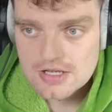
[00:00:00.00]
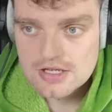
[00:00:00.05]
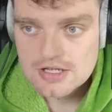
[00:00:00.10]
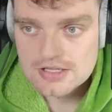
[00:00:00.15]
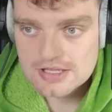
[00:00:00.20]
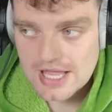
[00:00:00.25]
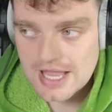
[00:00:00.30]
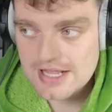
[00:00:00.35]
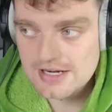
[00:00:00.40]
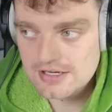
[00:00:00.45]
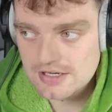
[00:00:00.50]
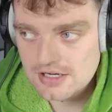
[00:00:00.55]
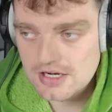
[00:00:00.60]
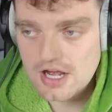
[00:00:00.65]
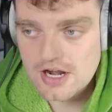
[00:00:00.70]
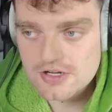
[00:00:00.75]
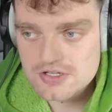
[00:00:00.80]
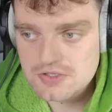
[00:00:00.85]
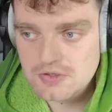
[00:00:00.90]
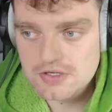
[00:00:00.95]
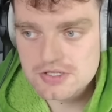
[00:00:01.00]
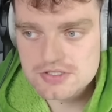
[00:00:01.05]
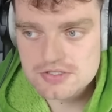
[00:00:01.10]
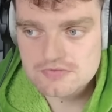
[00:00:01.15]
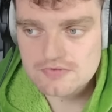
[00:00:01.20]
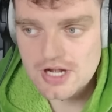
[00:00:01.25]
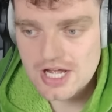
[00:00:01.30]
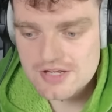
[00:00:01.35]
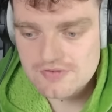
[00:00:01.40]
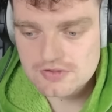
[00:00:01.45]
Caitlin Clark joins
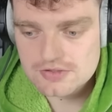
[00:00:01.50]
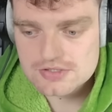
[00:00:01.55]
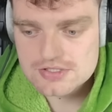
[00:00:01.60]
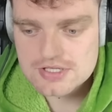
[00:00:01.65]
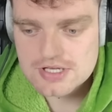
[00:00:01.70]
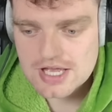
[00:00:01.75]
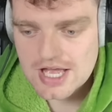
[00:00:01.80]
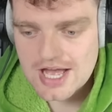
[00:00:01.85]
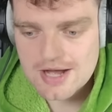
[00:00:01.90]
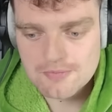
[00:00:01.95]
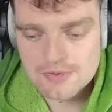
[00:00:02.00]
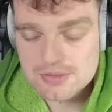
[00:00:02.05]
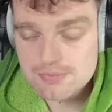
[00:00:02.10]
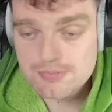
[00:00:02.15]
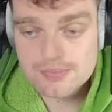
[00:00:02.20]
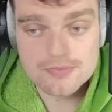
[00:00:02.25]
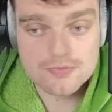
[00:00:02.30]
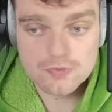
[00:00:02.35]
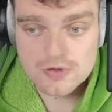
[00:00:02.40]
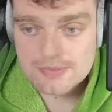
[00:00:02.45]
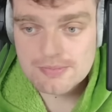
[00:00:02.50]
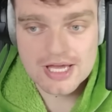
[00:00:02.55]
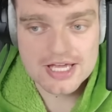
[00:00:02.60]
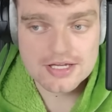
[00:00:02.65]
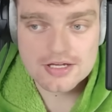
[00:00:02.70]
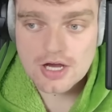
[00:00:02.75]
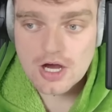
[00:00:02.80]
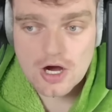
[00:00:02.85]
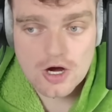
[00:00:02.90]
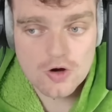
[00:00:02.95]
Unrivaled, and we
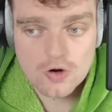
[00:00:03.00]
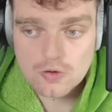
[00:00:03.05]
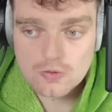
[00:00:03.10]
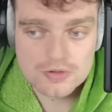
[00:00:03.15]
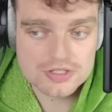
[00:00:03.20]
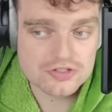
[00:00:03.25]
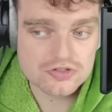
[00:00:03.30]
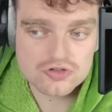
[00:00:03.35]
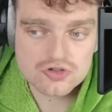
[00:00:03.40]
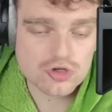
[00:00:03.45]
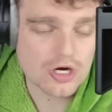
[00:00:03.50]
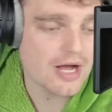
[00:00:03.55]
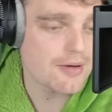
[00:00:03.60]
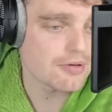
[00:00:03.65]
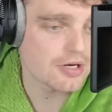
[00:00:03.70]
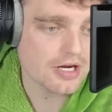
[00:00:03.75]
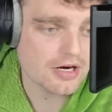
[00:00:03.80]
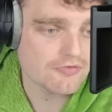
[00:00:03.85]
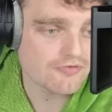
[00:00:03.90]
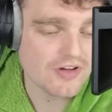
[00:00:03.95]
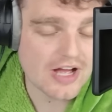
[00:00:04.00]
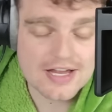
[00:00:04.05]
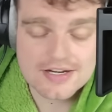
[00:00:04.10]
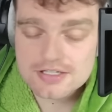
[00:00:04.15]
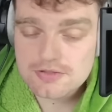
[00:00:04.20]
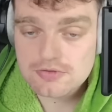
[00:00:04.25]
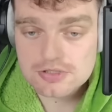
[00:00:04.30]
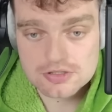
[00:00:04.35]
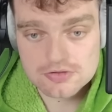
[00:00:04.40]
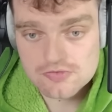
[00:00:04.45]
treble our
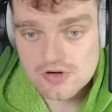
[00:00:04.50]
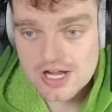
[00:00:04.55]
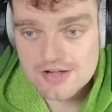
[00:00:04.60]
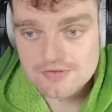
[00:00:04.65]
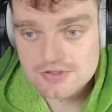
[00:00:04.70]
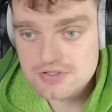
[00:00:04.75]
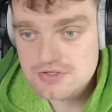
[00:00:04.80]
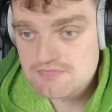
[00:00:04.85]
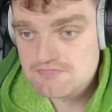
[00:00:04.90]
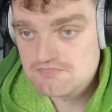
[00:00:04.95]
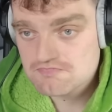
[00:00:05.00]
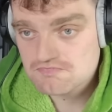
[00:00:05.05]
value in Unrivaled.